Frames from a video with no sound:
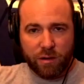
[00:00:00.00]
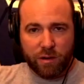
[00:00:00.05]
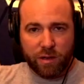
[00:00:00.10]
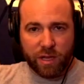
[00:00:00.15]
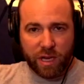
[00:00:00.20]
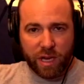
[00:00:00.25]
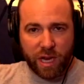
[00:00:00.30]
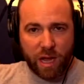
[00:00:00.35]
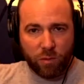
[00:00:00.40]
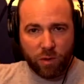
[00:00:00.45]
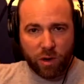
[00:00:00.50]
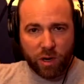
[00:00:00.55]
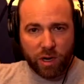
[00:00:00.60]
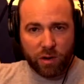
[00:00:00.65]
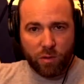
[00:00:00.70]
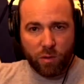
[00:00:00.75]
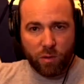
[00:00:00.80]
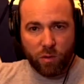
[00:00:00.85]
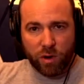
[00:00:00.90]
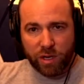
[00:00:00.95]
the
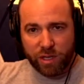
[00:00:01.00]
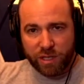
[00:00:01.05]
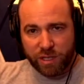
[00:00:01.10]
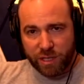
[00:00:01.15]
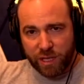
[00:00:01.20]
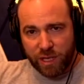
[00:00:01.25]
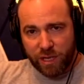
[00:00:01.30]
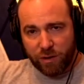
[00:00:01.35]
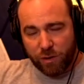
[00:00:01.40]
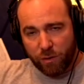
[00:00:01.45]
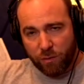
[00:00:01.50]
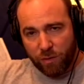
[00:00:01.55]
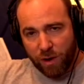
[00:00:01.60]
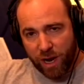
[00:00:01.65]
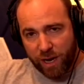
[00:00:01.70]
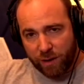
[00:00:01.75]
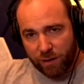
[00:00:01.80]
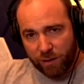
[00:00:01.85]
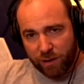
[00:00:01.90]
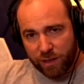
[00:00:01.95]
network or to secure the
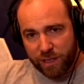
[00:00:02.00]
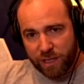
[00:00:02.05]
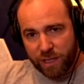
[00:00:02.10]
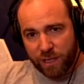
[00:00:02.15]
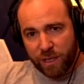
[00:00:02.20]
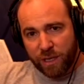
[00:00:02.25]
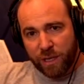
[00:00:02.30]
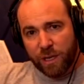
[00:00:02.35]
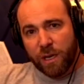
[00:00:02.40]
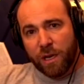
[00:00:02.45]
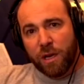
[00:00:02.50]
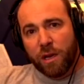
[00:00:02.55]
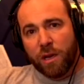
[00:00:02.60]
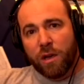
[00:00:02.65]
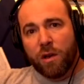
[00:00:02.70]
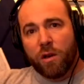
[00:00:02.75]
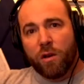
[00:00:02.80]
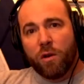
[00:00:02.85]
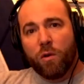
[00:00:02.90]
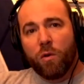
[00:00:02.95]
records,
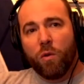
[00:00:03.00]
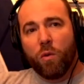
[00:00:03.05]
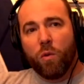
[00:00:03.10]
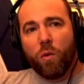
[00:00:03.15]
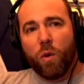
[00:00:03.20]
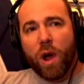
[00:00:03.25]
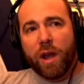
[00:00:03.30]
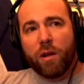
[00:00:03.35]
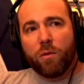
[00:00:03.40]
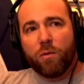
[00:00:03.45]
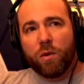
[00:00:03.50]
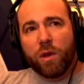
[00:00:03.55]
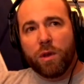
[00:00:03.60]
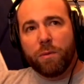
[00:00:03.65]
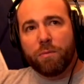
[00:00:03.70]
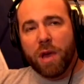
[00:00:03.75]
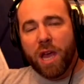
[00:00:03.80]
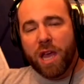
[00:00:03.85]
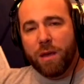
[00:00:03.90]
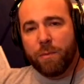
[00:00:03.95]
why don't we
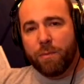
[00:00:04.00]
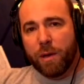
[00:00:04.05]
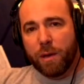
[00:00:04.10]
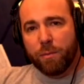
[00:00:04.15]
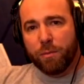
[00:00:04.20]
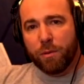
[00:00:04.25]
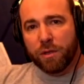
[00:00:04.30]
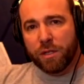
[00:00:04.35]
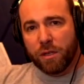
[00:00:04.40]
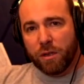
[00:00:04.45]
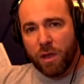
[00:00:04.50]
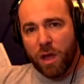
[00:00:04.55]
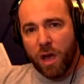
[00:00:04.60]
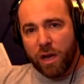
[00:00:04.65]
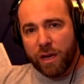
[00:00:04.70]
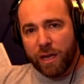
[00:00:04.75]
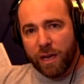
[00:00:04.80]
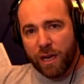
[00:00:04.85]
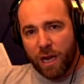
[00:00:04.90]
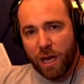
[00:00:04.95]
pay people to
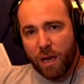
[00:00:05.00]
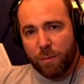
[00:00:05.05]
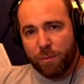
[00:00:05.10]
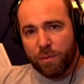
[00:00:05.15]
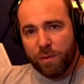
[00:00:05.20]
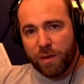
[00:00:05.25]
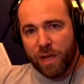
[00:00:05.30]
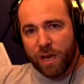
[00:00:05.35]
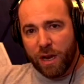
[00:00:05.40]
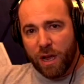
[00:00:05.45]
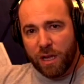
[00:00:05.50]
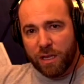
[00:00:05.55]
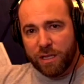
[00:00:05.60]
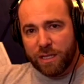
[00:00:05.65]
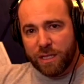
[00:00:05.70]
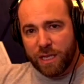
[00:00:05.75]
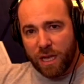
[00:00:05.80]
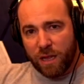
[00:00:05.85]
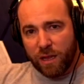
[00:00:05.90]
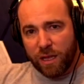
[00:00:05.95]
lock it up and not
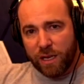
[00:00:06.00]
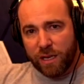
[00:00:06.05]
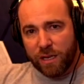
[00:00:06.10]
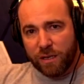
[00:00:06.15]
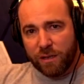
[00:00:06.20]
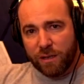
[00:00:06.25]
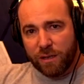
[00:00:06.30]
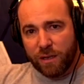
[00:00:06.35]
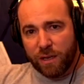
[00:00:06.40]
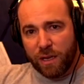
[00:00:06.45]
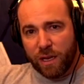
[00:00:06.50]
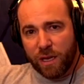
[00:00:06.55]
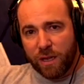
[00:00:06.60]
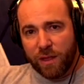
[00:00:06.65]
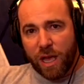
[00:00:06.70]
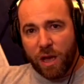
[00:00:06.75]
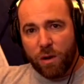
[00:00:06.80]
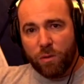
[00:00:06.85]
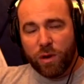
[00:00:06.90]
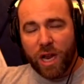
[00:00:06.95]
sell it?
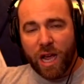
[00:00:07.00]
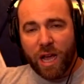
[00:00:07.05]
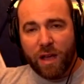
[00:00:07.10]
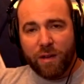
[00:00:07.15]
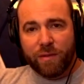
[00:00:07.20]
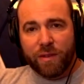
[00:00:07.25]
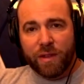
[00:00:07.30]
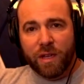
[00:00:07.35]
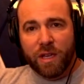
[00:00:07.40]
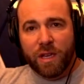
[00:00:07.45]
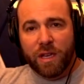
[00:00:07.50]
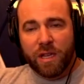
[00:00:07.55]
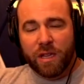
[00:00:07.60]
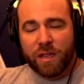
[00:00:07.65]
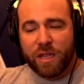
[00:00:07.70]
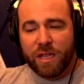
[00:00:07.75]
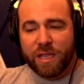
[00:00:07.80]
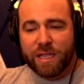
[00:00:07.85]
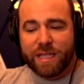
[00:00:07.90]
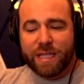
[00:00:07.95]
And that would have
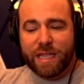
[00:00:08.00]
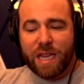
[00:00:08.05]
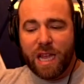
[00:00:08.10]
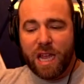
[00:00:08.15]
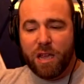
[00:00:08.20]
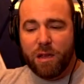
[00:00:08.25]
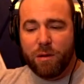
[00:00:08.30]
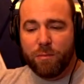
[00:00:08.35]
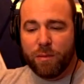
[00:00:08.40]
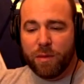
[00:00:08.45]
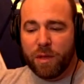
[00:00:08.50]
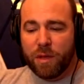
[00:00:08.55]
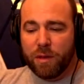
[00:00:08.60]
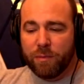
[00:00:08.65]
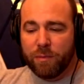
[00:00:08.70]
the same